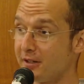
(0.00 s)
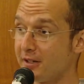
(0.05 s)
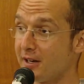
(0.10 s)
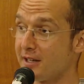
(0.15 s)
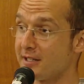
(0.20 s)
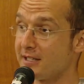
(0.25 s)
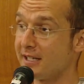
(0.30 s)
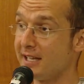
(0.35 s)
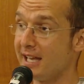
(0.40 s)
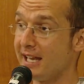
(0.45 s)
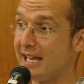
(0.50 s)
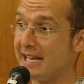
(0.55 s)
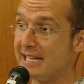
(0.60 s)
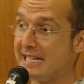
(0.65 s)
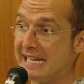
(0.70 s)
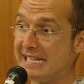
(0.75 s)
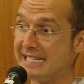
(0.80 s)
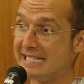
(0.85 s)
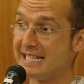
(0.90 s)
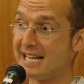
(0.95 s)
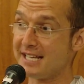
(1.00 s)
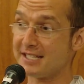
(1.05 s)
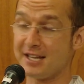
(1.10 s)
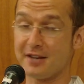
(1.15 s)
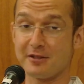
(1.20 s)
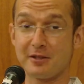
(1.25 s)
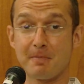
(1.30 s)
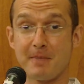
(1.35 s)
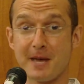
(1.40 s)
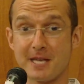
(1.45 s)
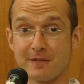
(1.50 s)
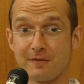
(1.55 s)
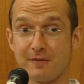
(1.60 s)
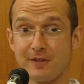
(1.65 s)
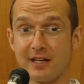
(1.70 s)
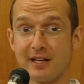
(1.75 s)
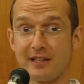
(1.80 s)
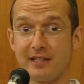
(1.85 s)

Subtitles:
because again, it isn't necessarily the best fit.